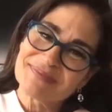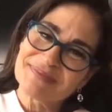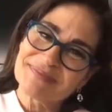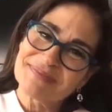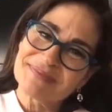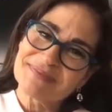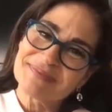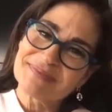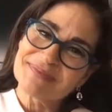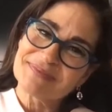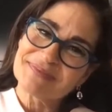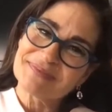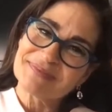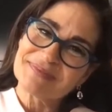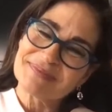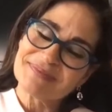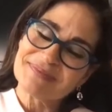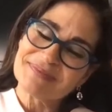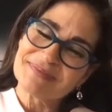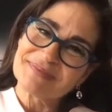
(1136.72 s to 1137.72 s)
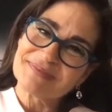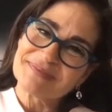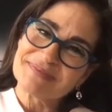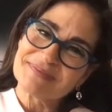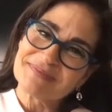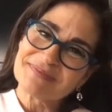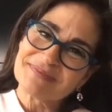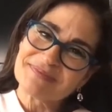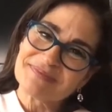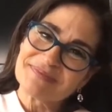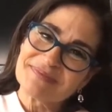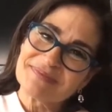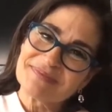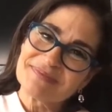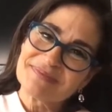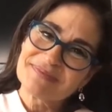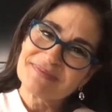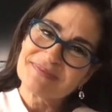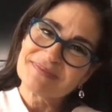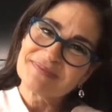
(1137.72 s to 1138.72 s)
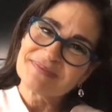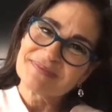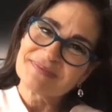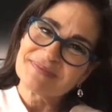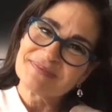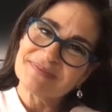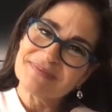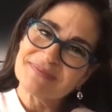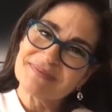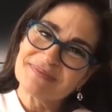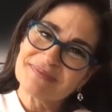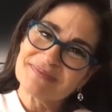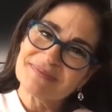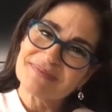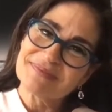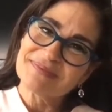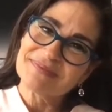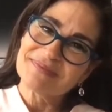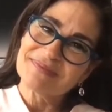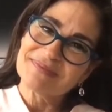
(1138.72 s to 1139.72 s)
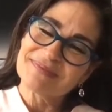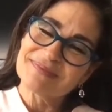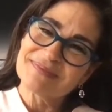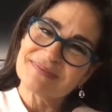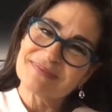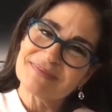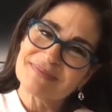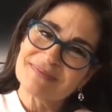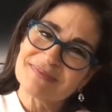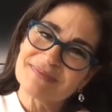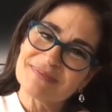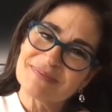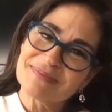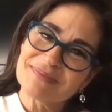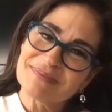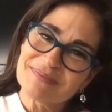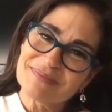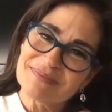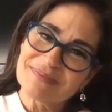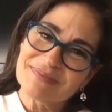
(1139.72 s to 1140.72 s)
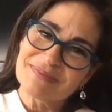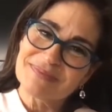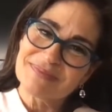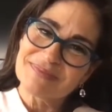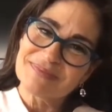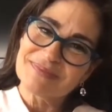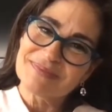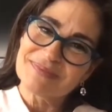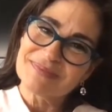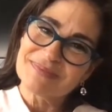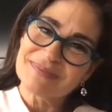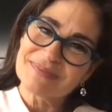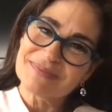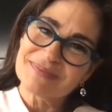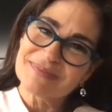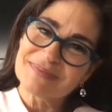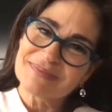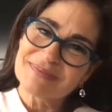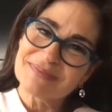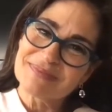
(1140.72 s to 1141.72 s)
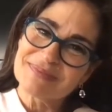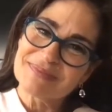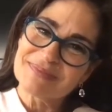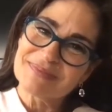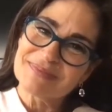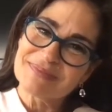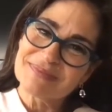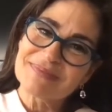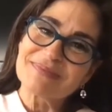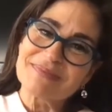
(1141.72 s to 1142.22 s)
No words are spoken by the person on screen.